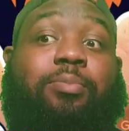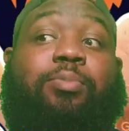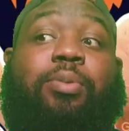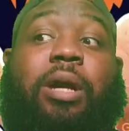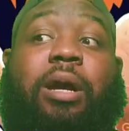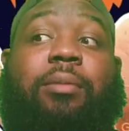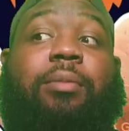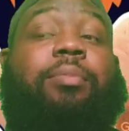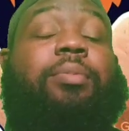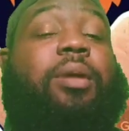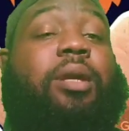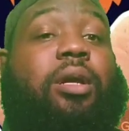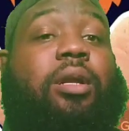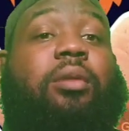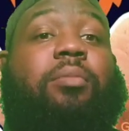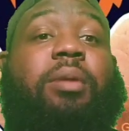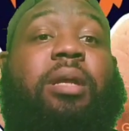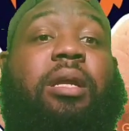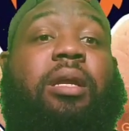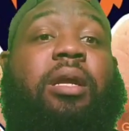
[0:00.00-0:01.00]
Probably
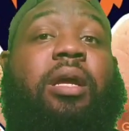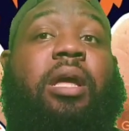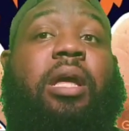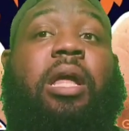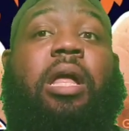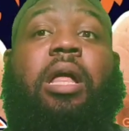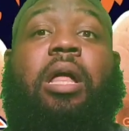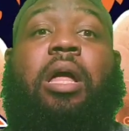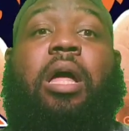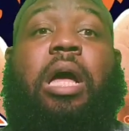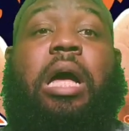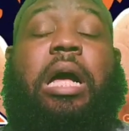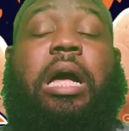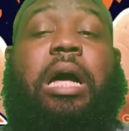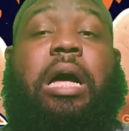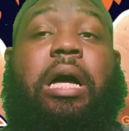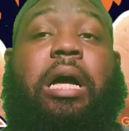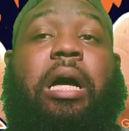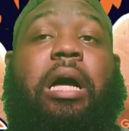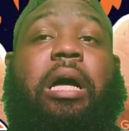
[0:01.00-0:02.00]
going to be
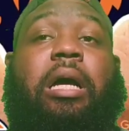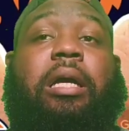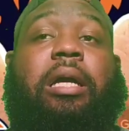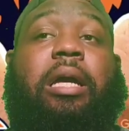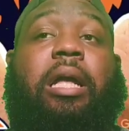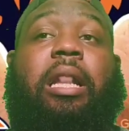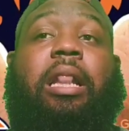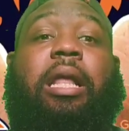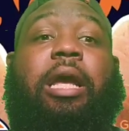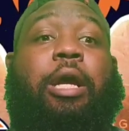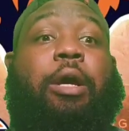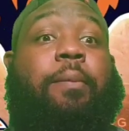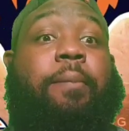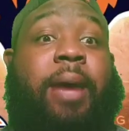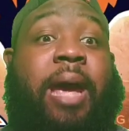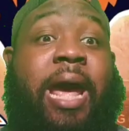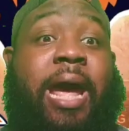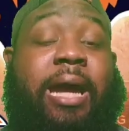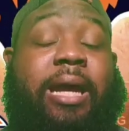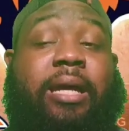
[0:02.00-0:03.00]
Khalil
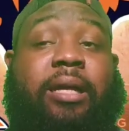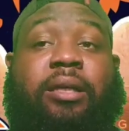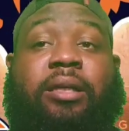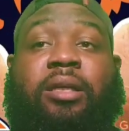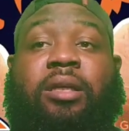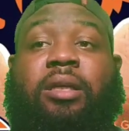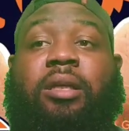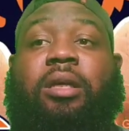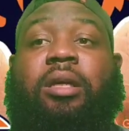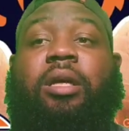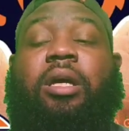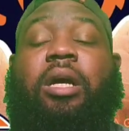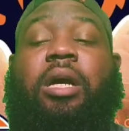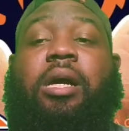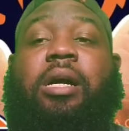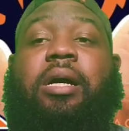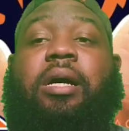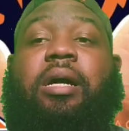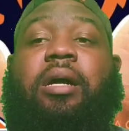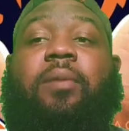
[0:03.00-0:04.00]
Mack,
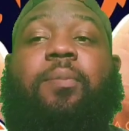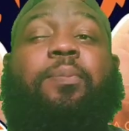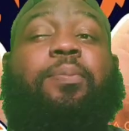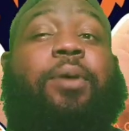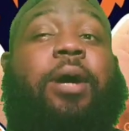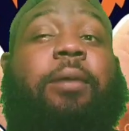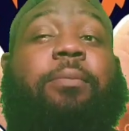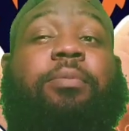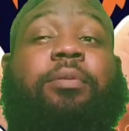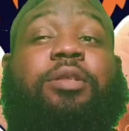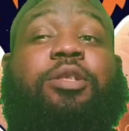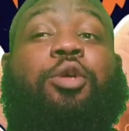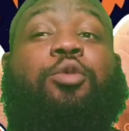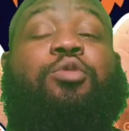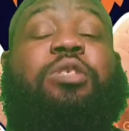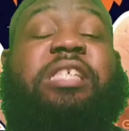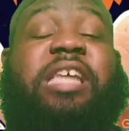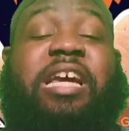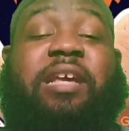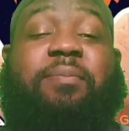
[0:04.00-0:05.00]
probably
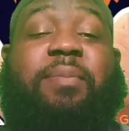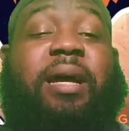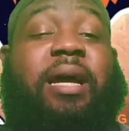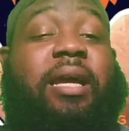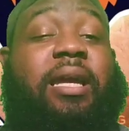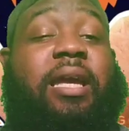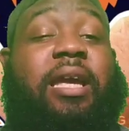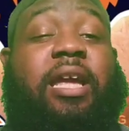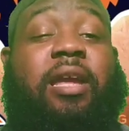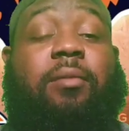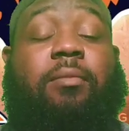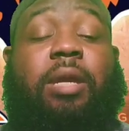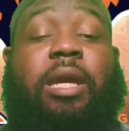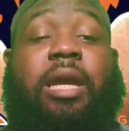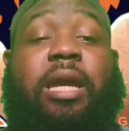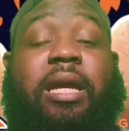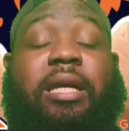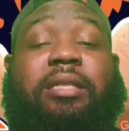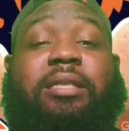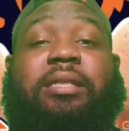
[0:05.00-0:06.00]
2 sacks by Keenan
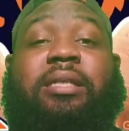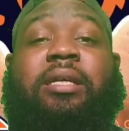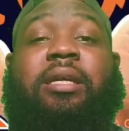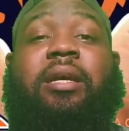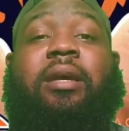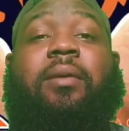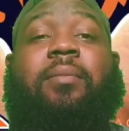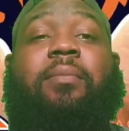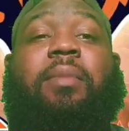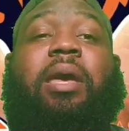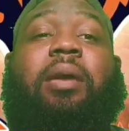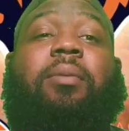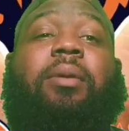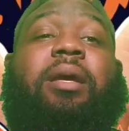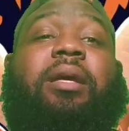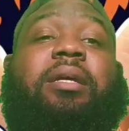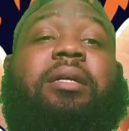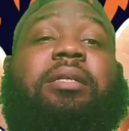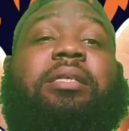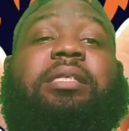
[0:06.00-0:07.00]
Hicks, maybe
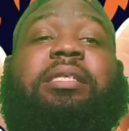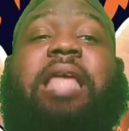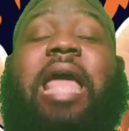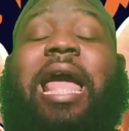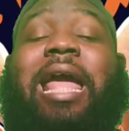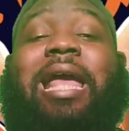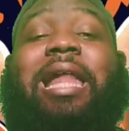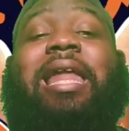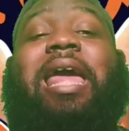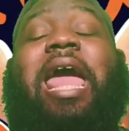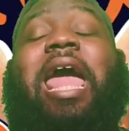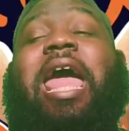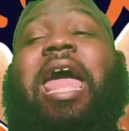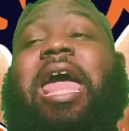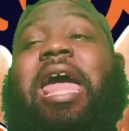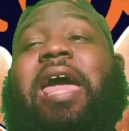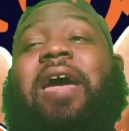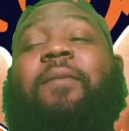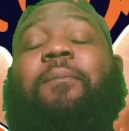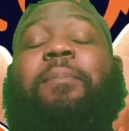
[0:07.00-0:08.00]
a sack and a
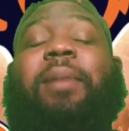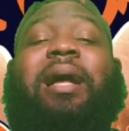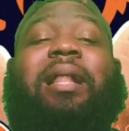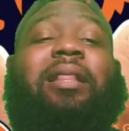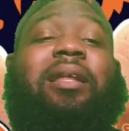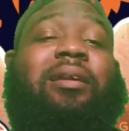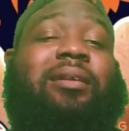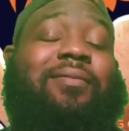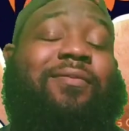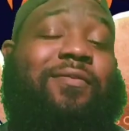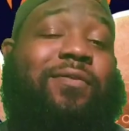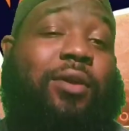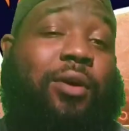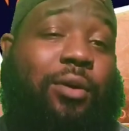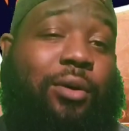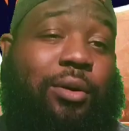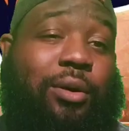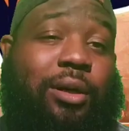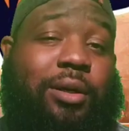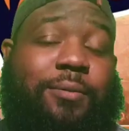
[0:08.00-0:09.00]
half by Leonard
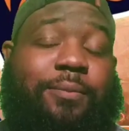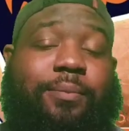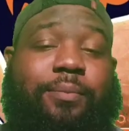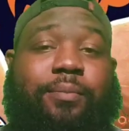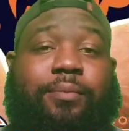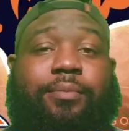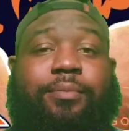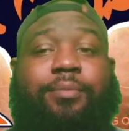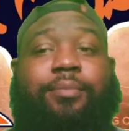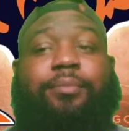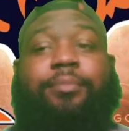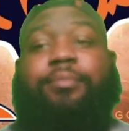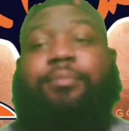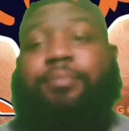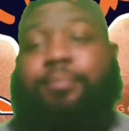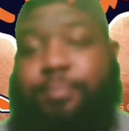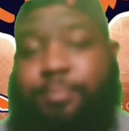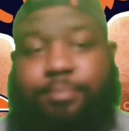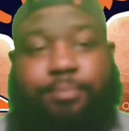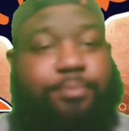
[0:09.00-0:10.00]

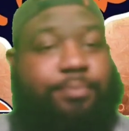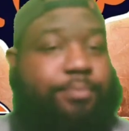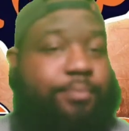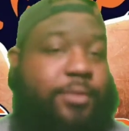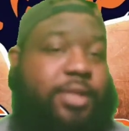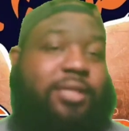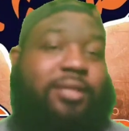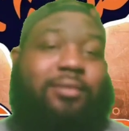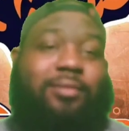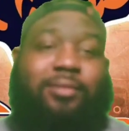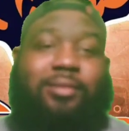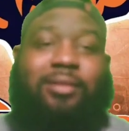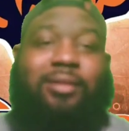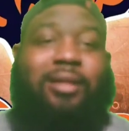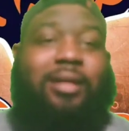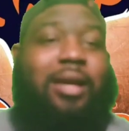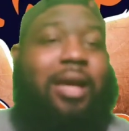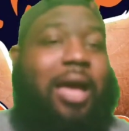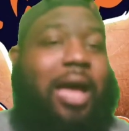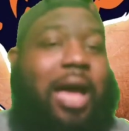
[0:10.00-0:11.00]
Floyd.
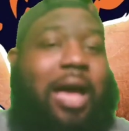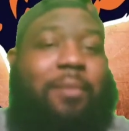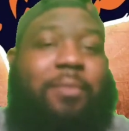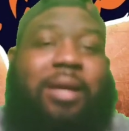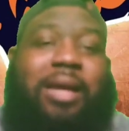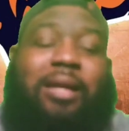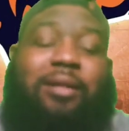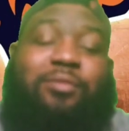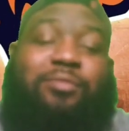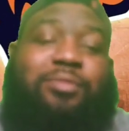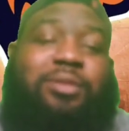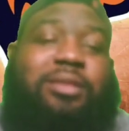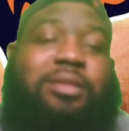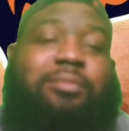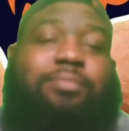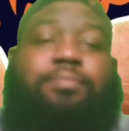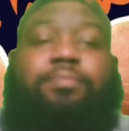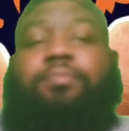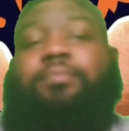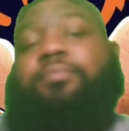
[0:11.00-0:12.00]
I mean, I don't
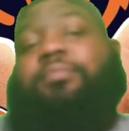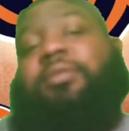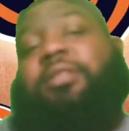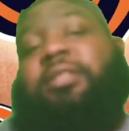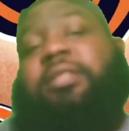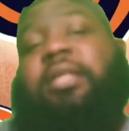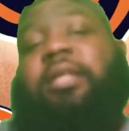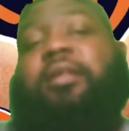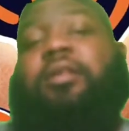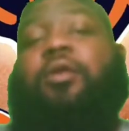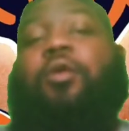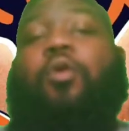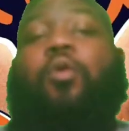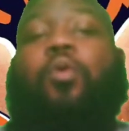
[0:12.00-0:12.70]
see